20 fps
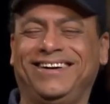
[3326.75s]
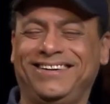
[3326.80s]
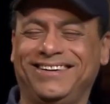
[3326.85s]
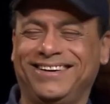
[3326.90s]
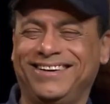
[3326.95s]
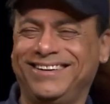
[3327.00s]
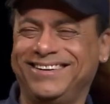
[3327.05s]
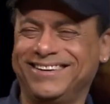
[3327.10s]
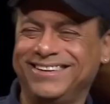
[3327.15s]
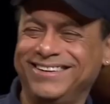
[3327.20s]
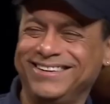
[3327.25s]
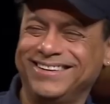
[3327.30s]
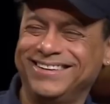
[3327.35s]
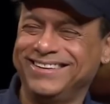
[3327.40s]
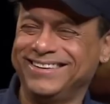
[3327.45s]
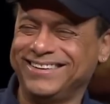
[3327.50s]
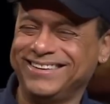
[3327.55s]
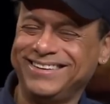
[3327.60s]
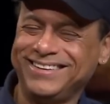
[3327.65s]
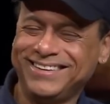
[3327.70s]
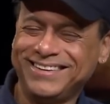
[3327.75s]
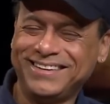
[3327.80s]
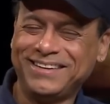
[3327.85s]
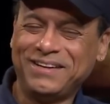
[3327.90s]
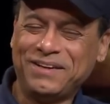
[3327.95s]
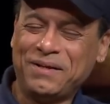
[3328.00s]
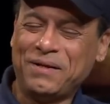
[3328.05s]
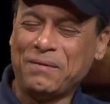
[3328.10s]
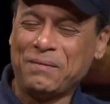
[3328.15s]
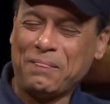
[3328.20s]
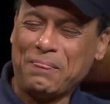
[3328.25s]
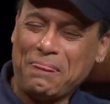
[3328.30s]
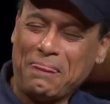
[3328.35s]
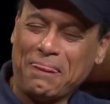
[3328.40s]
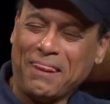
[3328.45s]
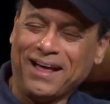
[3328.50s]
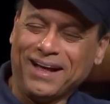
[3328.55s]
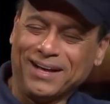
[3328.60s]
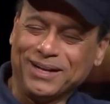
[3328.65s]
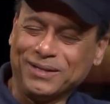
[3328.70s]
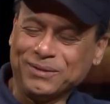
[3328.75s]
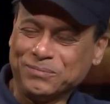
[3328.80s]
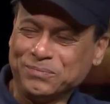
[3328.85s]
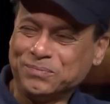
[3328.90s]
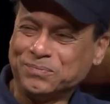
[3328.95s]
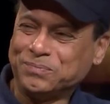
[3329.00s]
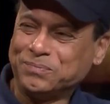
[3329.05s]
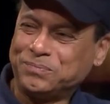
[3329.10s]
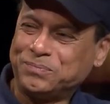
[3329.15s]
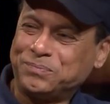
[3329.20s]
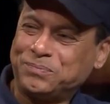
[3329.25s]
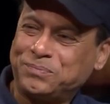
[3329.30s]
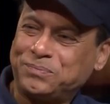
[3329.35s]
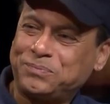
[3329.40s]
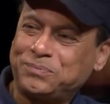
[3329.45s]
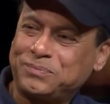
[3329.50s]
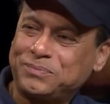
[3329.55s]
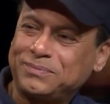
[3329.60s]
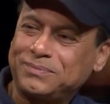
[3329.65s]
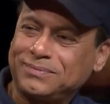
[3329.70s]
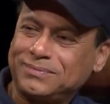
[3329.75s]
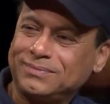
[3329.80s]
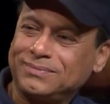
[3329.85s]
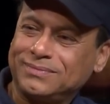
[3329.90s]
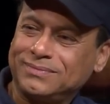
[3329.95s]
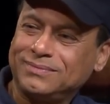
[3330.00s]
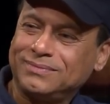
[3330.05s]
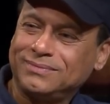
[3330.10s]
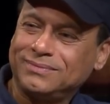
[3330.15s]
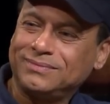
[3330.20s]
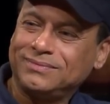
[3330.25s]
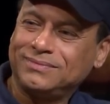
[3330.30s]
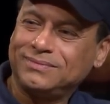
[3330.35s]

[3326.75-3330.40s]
Often, oftentimes I've sat eating crabs and thought, hey, if